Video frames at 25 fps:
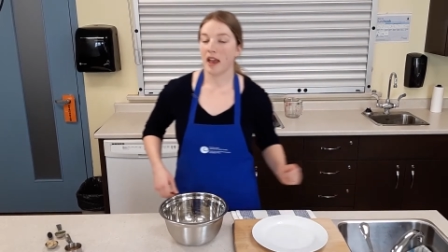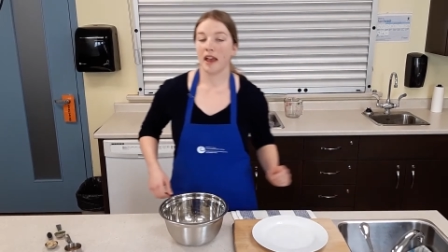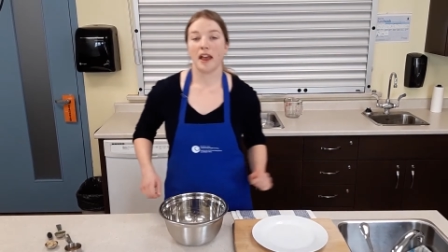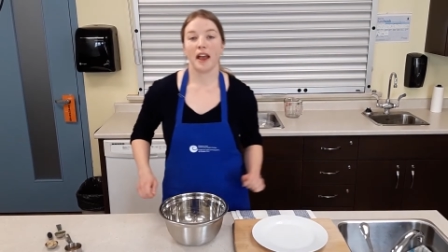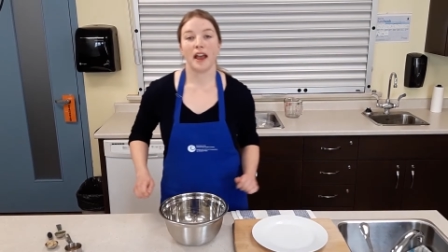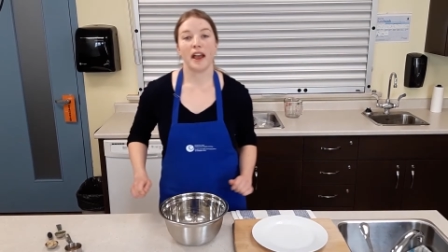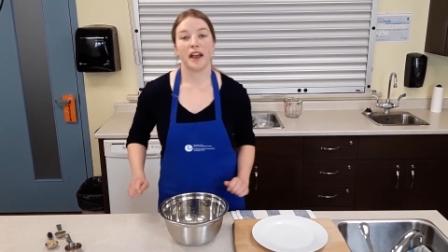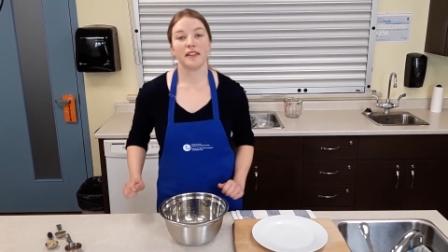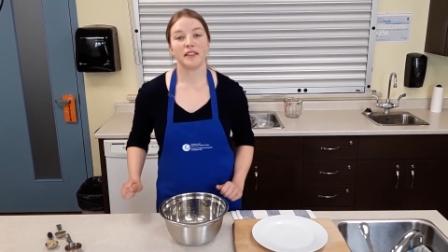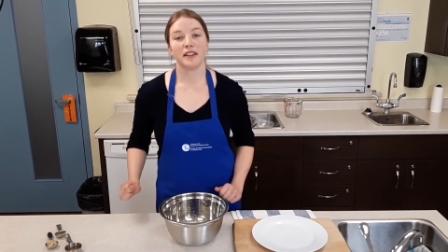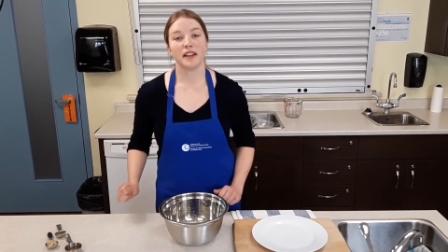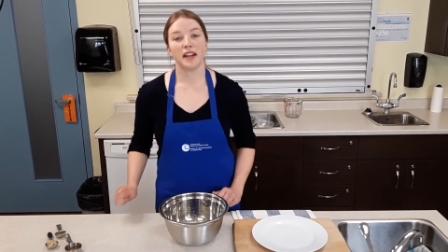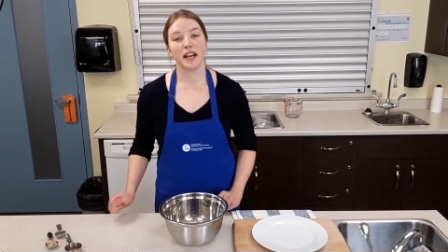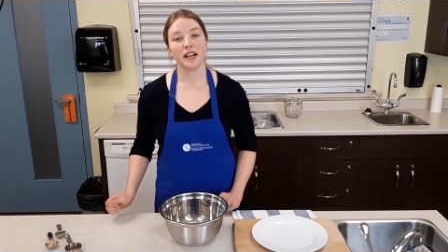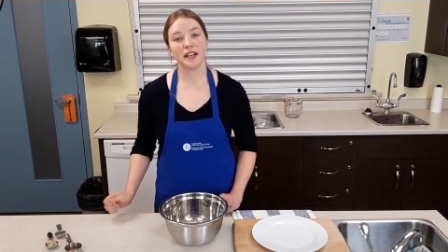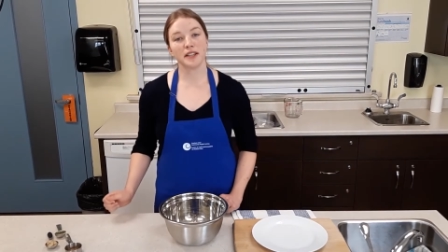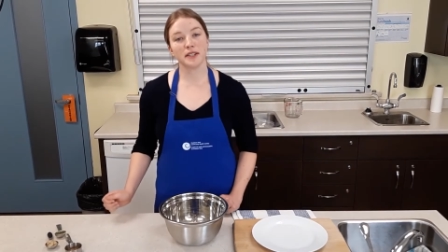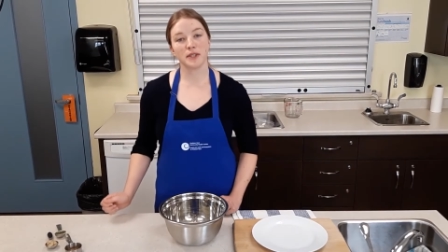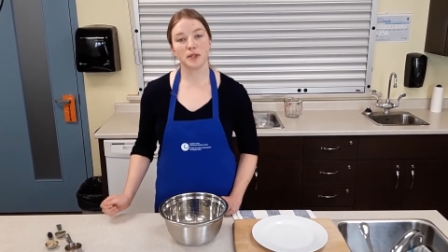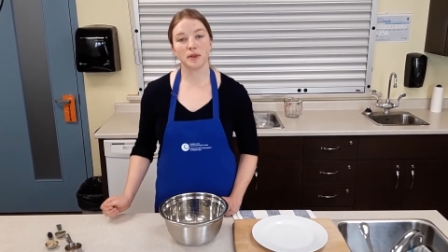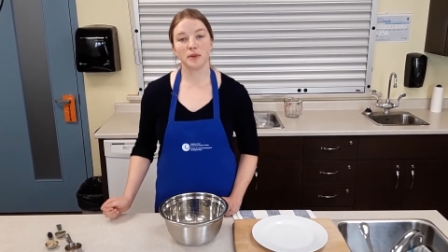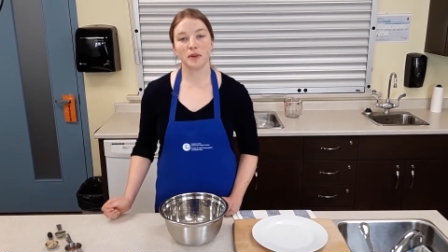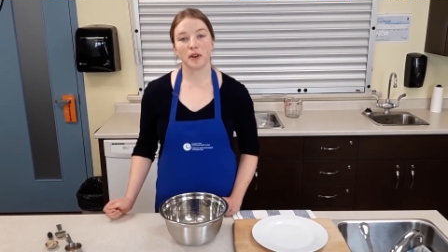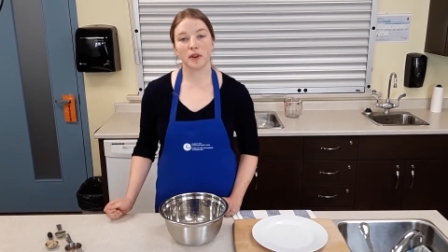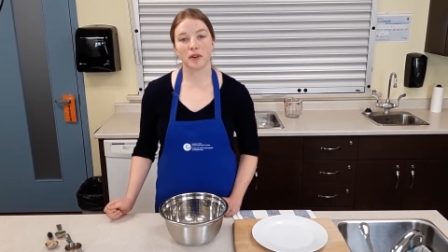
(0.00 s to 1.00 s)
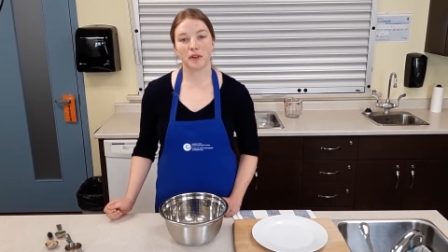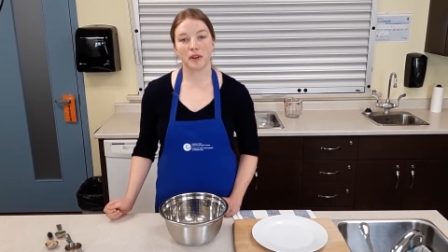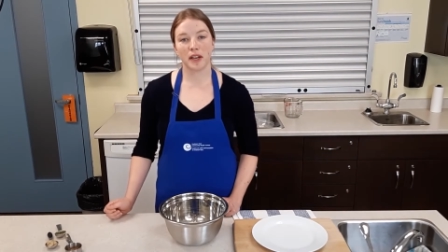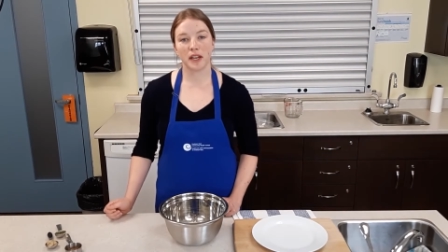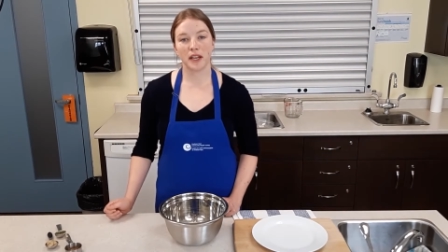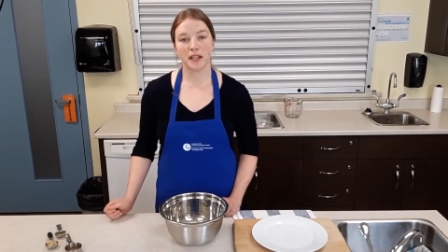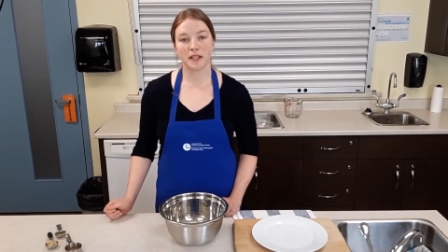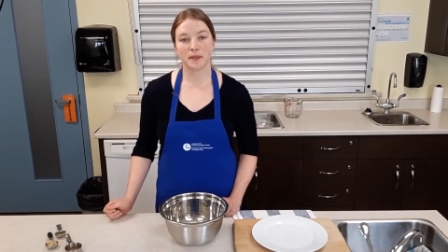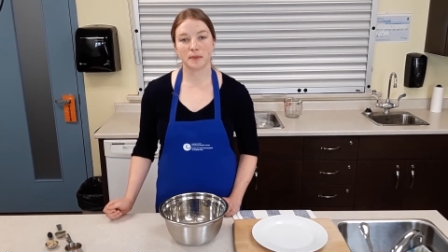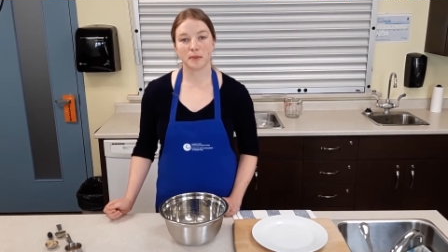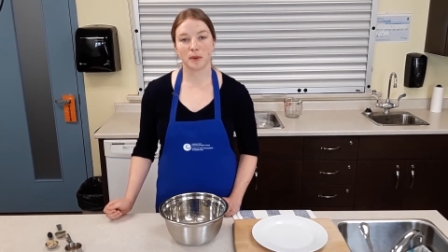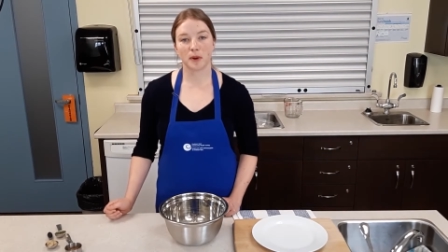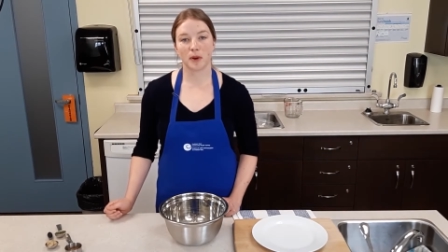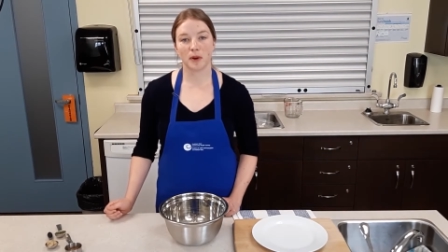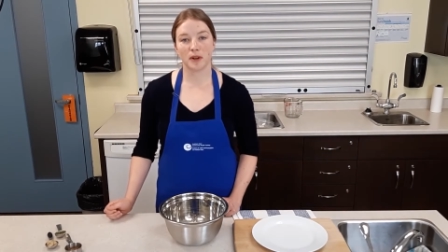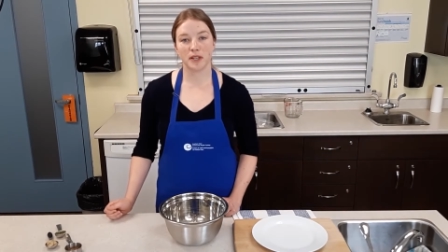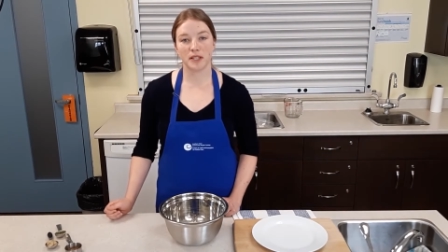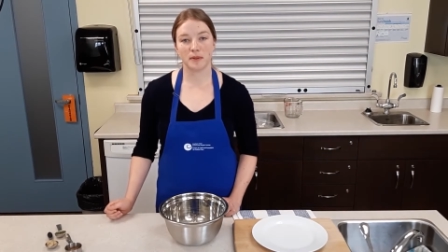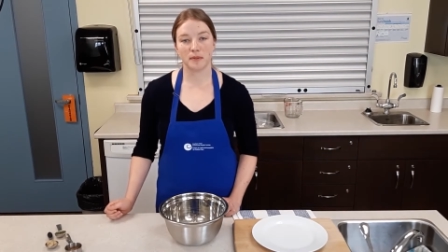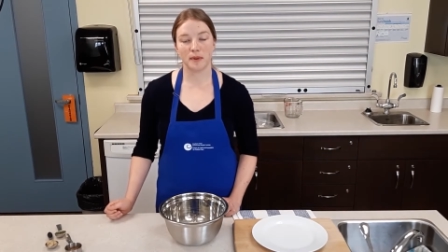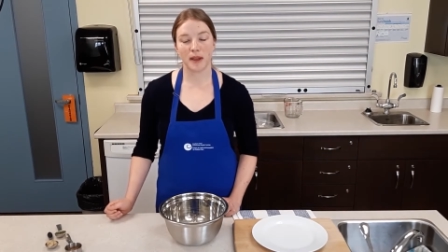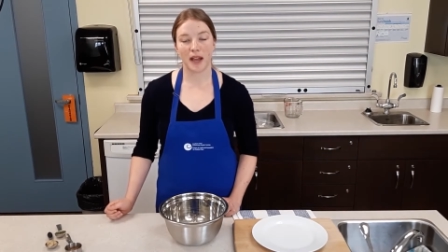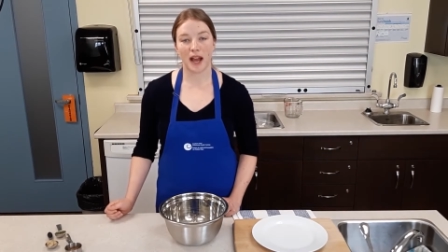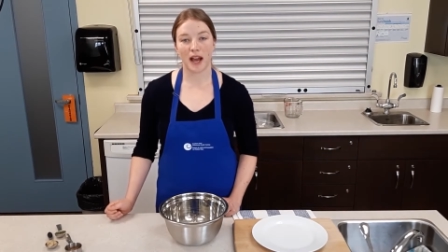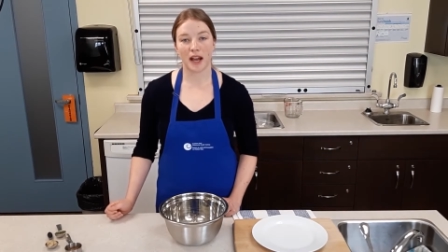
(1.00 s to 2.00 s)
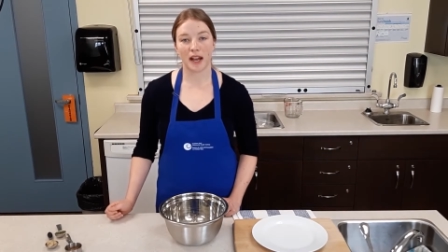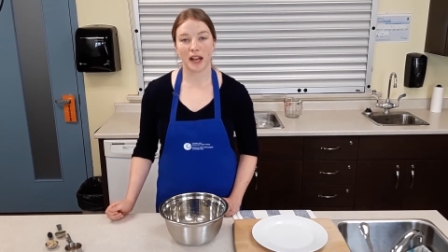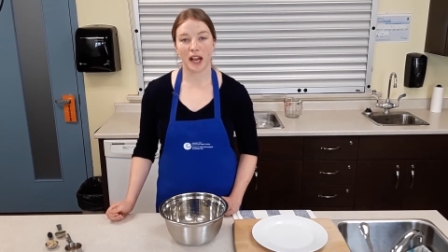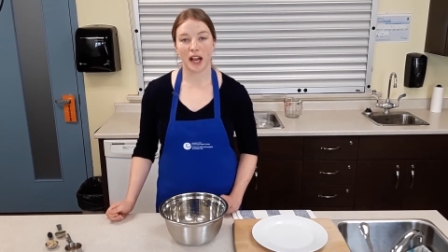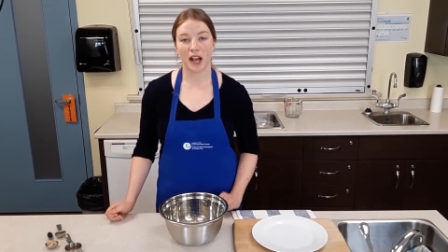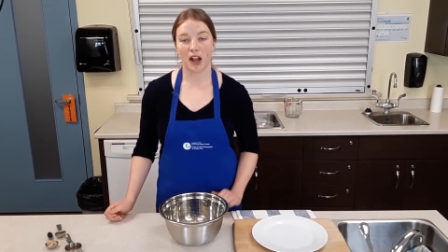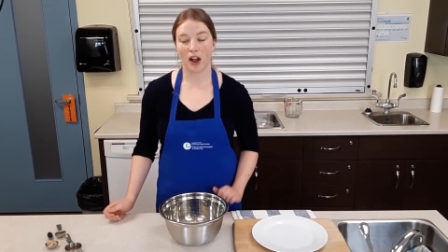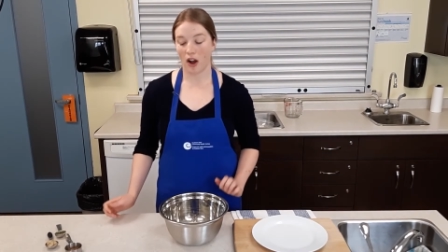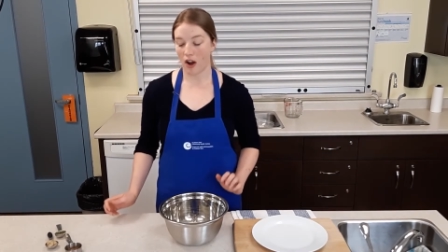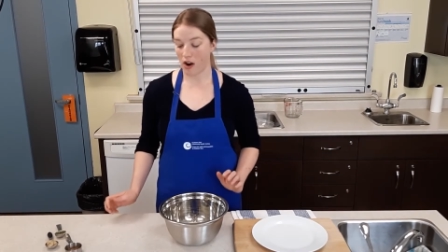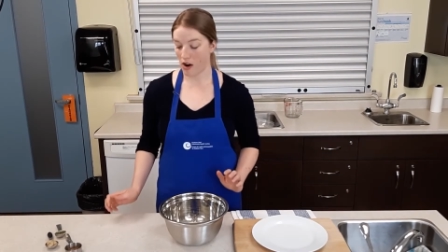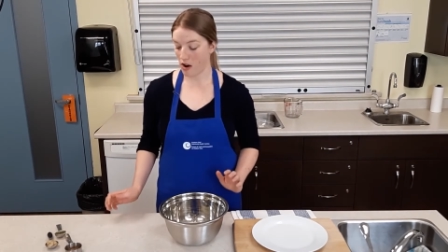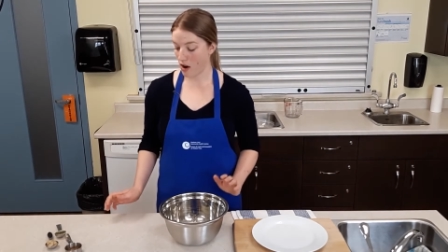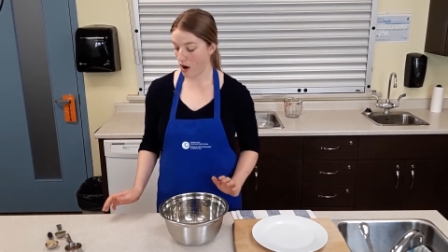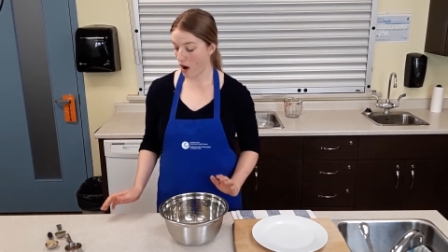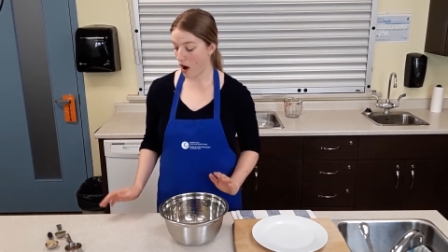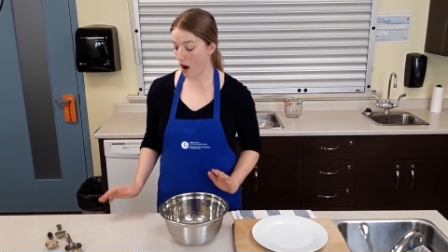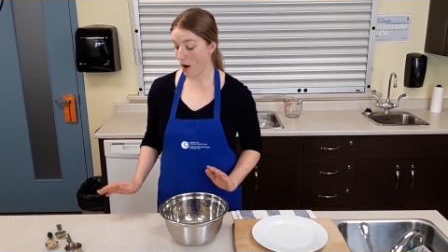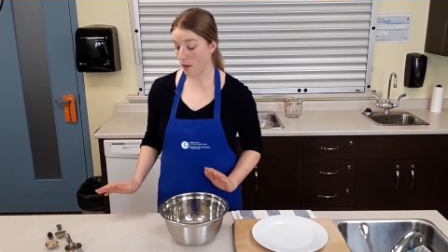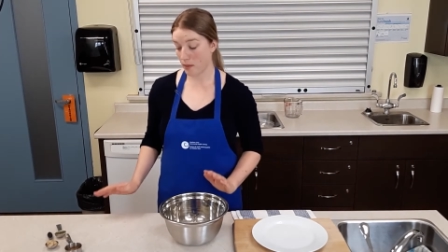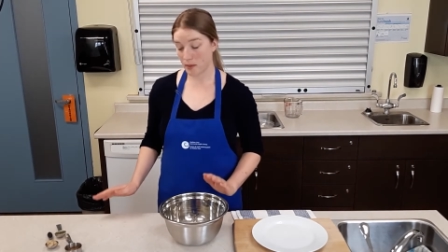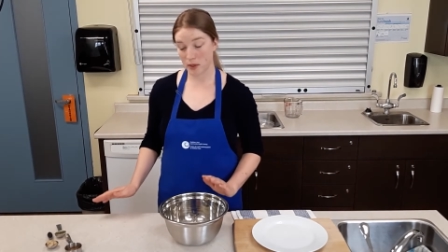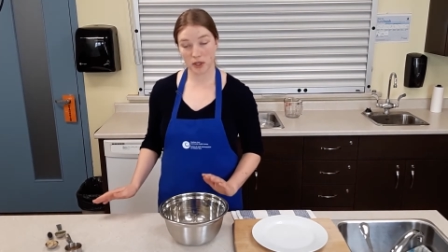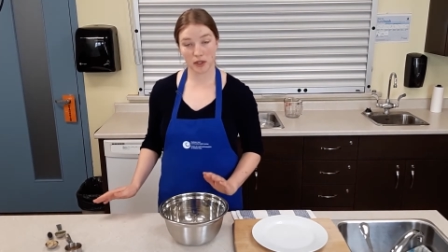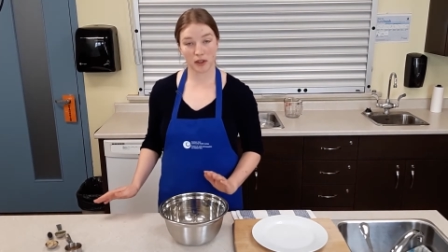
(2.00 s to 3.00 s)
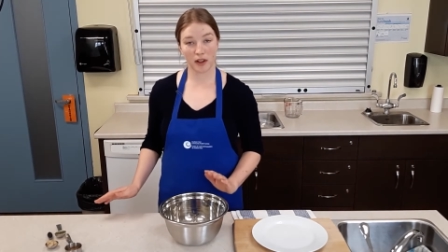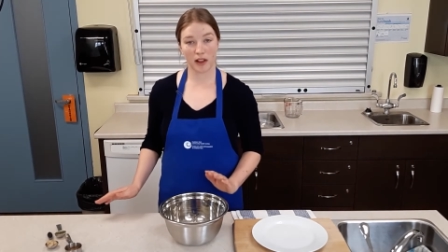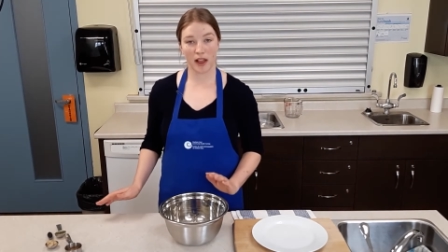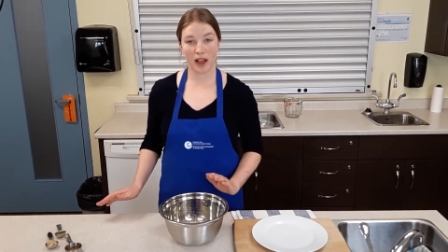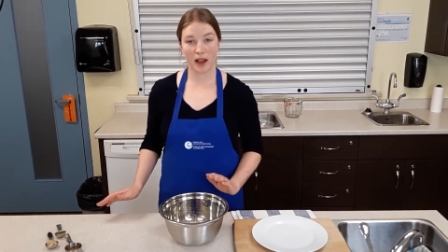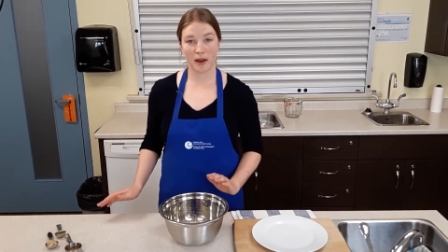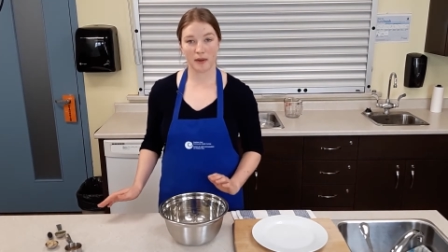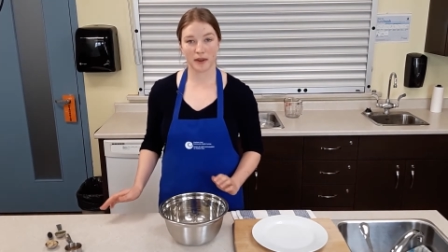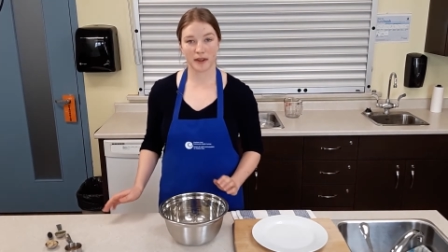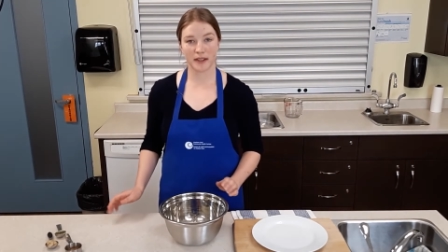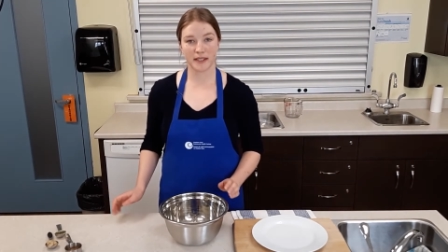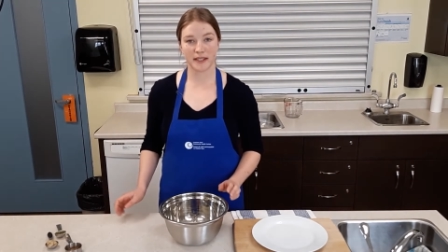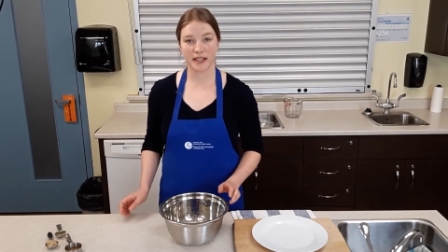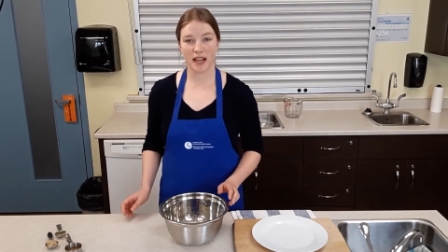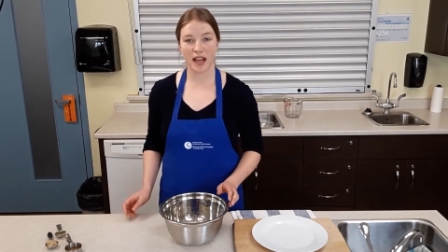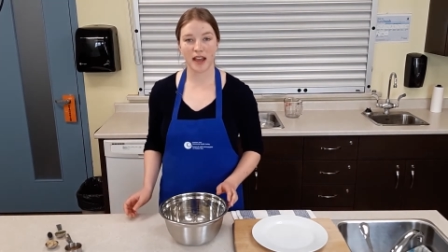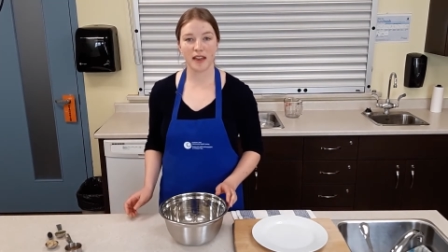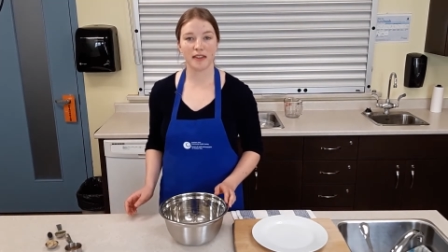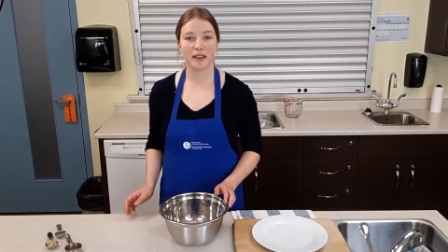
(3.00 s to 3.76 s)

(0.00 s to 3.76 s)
And the next 2 ingredients we're going to be adding are optional, I will say.